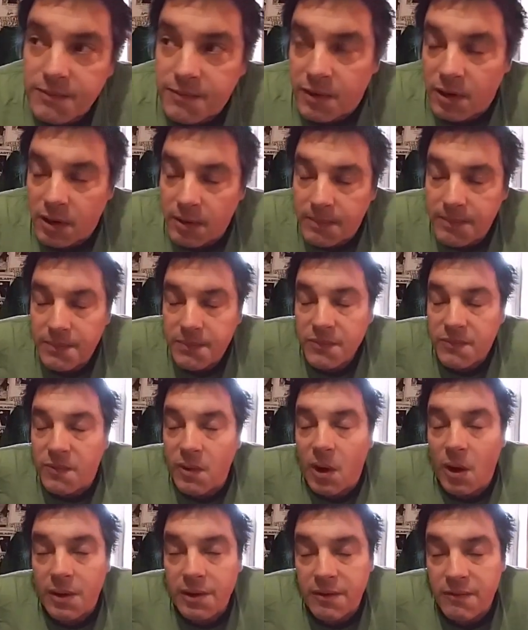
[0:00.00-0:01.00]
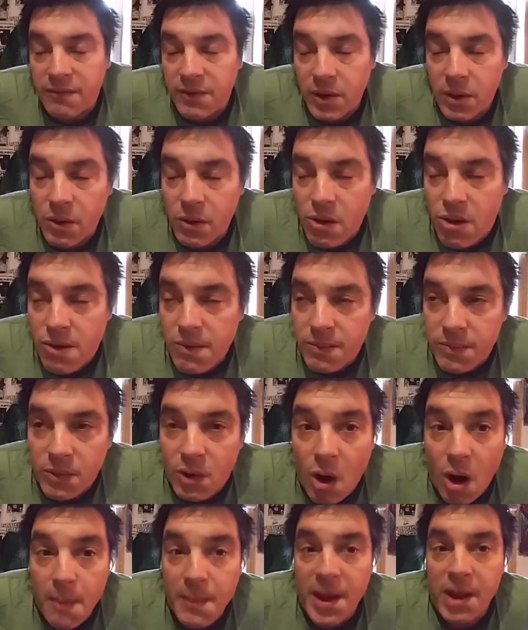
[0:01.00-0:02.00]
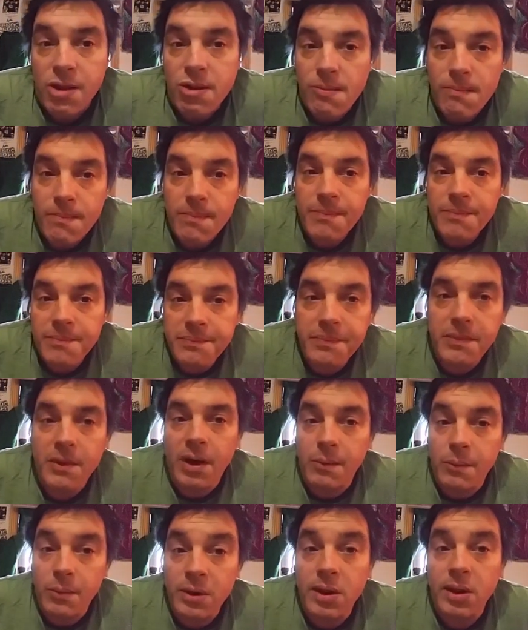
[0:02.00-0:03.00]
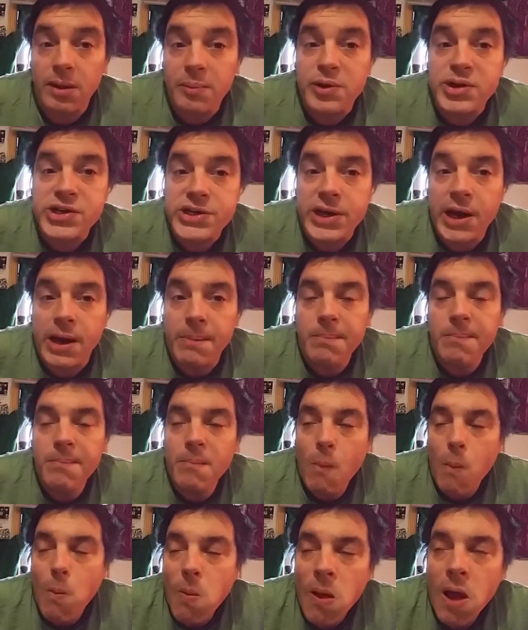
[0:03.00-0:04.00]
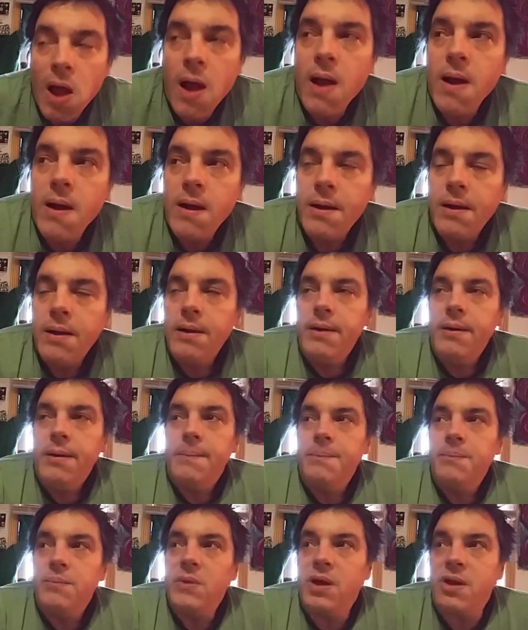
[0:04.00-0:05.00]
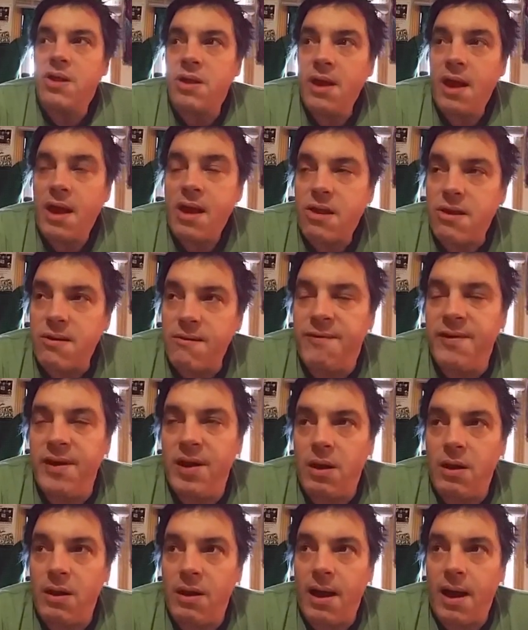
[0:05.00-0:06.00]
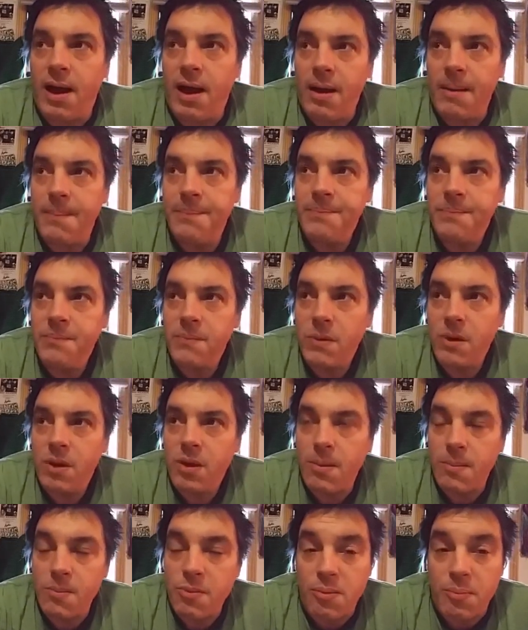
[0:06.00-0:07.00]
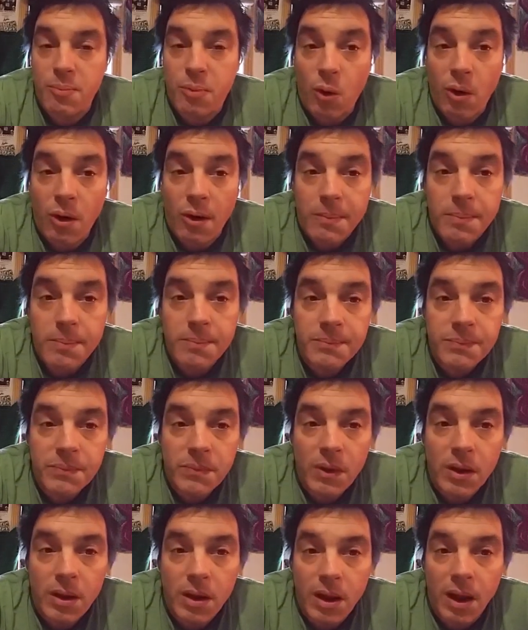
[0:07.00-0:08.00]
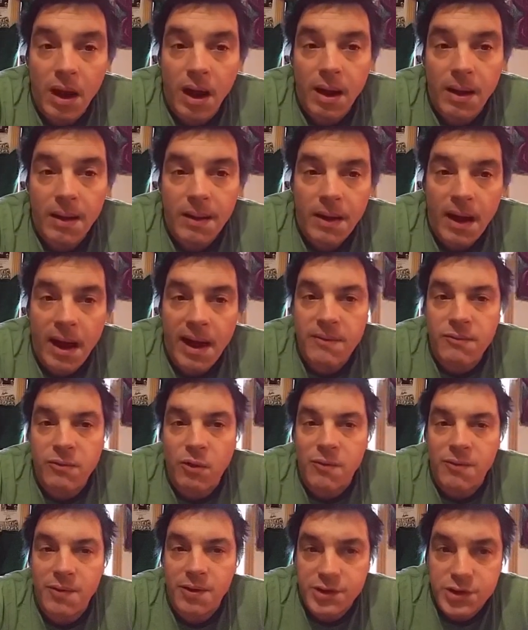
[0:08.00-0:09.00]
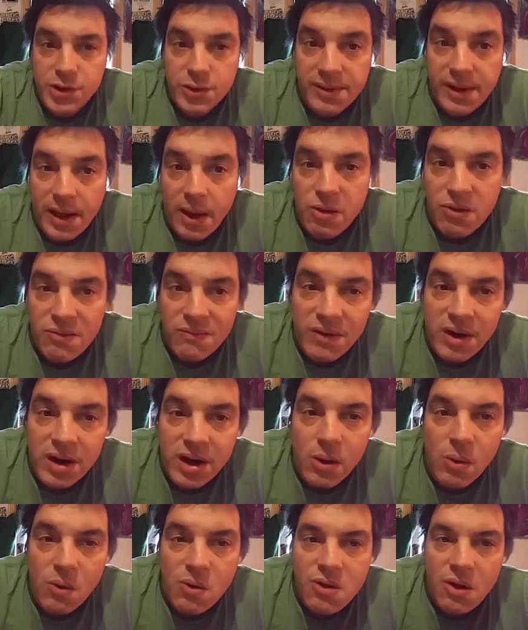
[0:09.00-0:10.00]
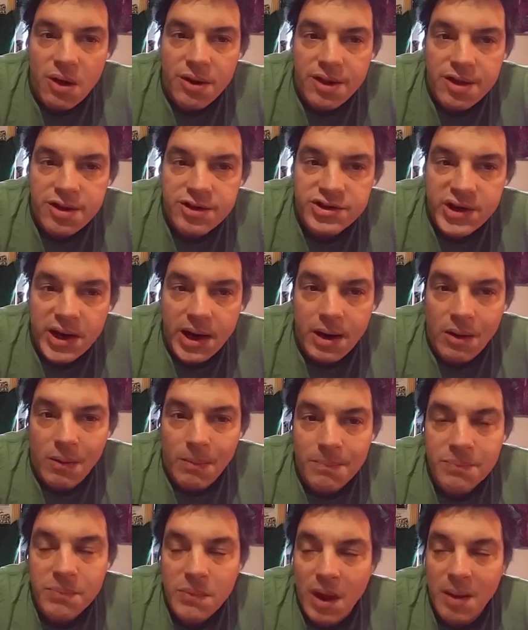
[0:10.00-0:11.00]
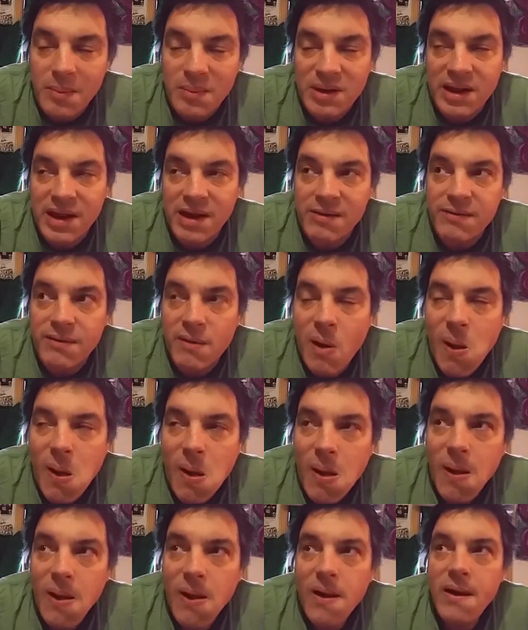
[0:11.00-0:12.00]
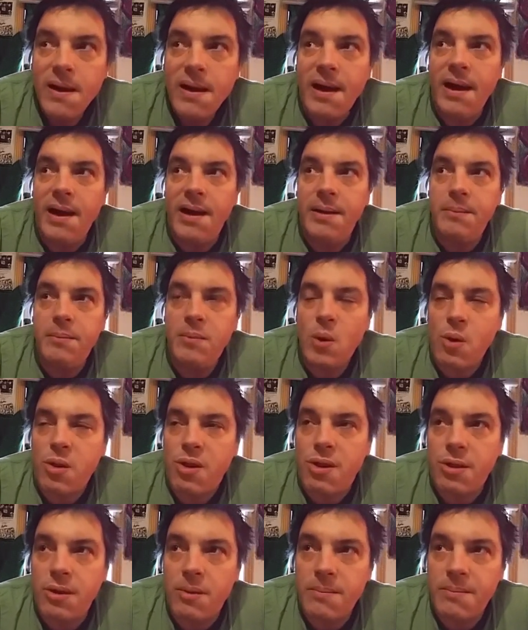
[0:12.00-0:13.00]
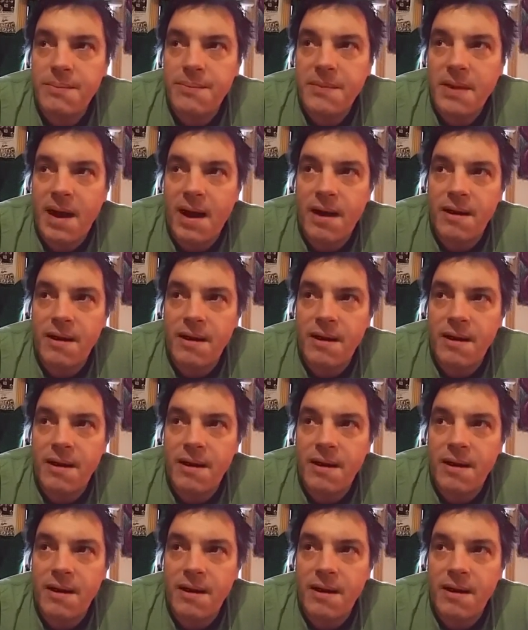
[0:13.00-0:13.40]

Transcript: for all your views and comments. I really appreciate it. It's nice to feel some support. I have over 2,000 videos on this channel, I believe. And most of them